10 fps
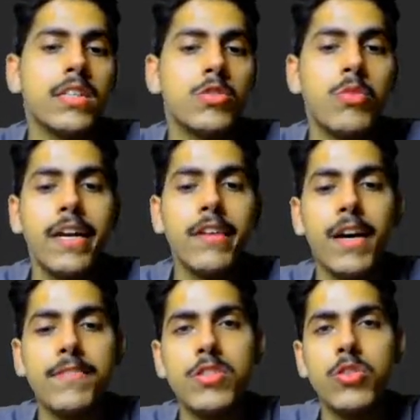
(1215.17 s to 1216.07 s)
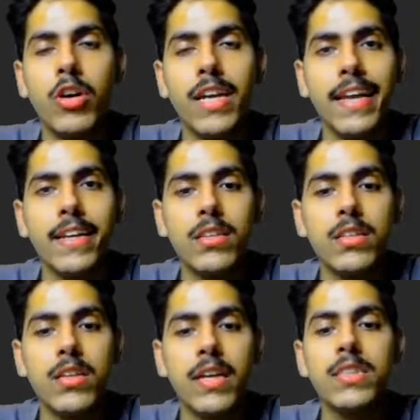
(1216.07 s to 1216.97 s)
25 is not lying in this
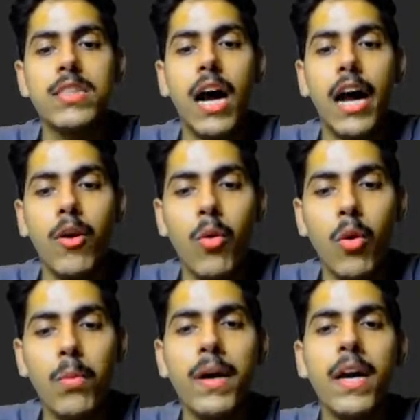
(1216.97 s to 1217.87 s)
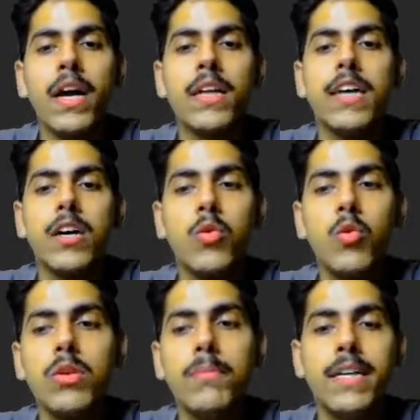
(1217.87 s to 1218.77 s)
range. I hope the
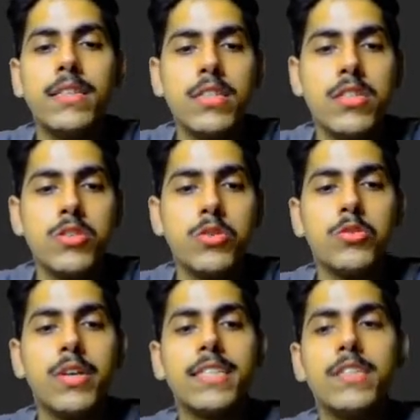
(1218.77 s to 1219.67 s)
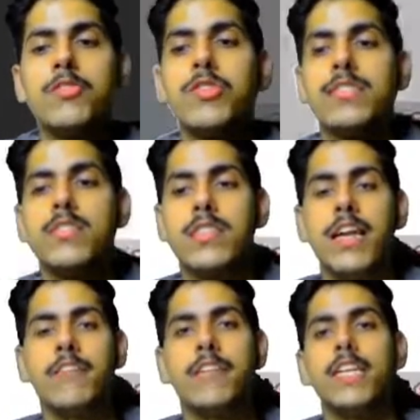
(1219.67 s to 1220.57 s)
code made sense to you guys. If you guys still
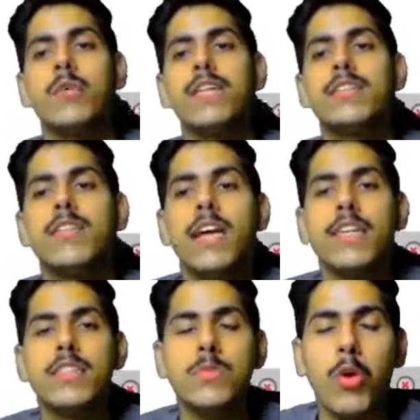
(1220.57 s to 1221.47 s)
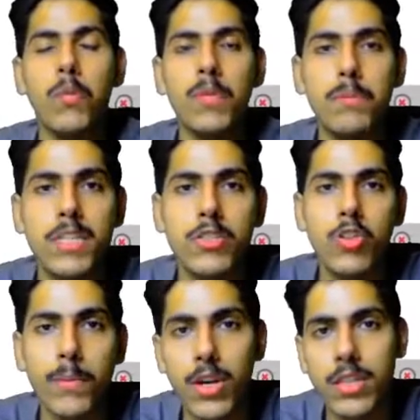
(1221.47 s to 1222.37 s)
have any queries regarding this problem, please drop
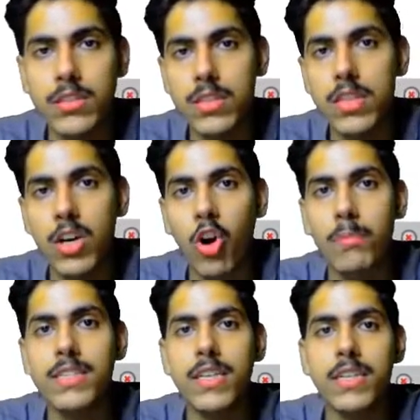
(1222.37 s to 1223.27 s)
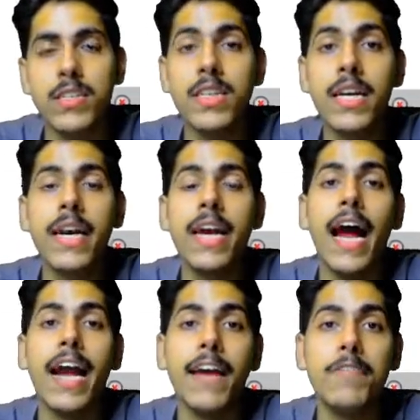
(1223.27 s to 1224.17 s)
your concern in the comment section
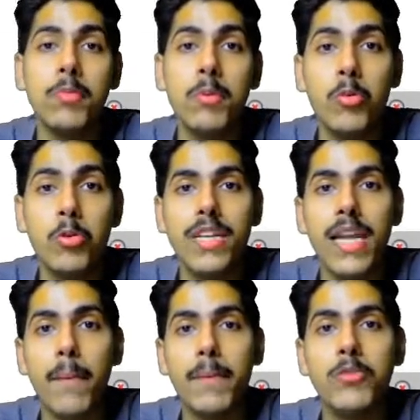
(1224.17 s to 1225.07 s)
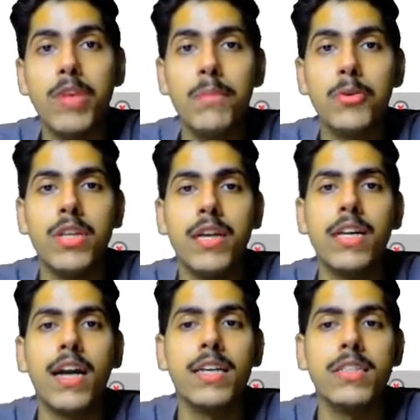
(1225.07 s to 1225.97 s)
and I will be more than happy to help you there.
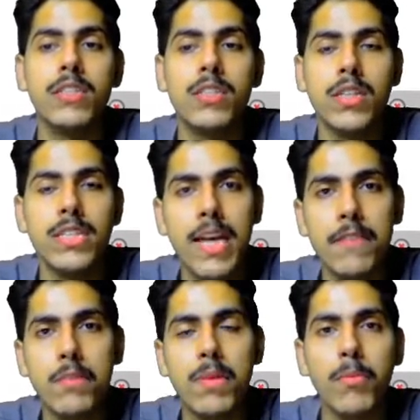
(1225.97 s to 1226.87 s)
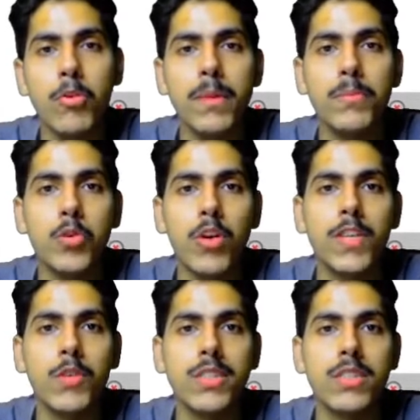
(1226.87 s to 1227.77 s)
Regarding the series, I will be uploading more of the
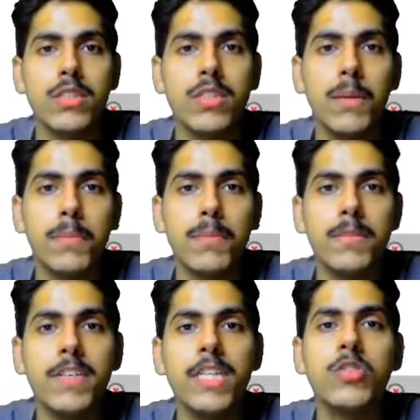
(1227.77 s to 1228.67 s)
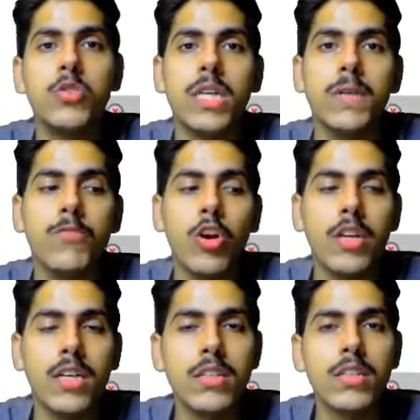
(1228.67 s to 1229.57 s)
questions in the upcoming weeks, so keep following
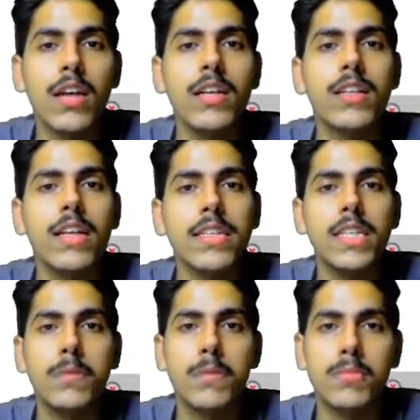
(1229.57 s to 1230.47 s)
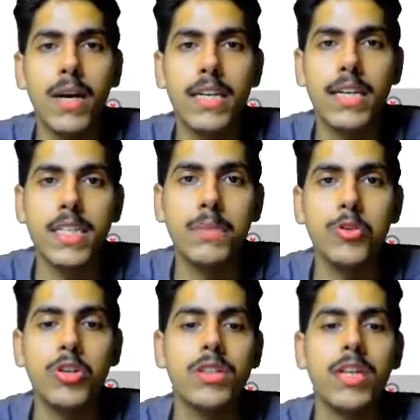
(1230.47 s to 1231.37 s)
us. Until then, keep smiling and keep
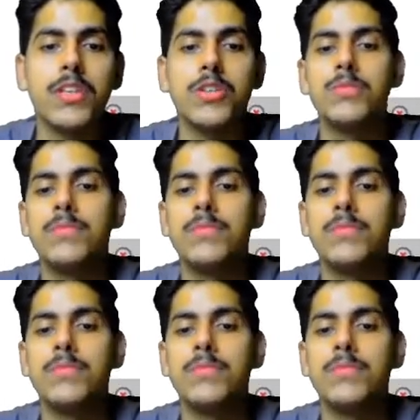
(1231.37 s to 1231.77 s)
coding. Thank you.